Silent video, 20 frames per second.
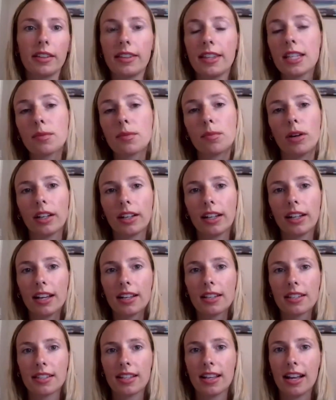this
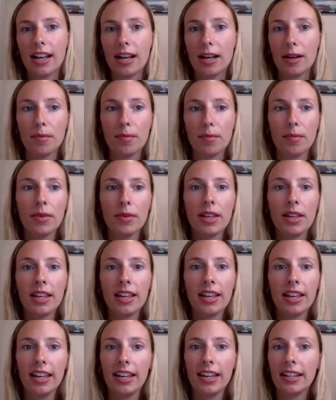podcast,
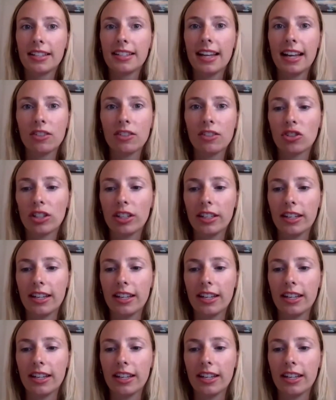an intention